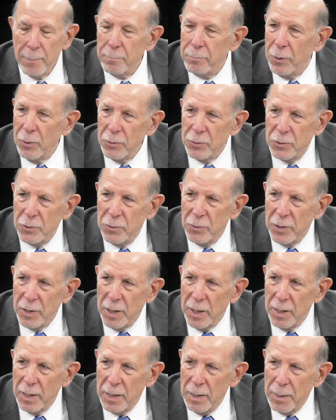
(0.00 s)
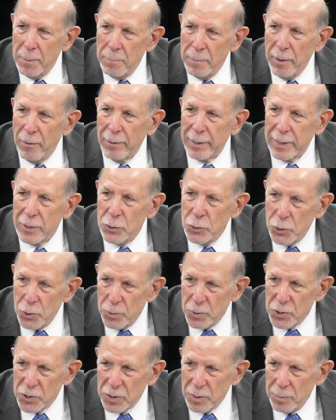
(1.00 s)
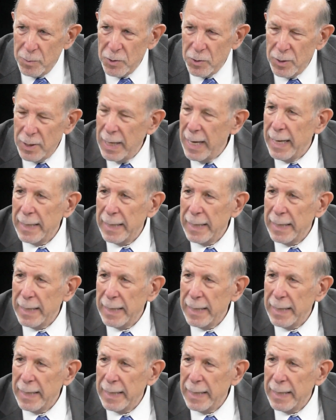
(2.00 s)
both to the American Jewish community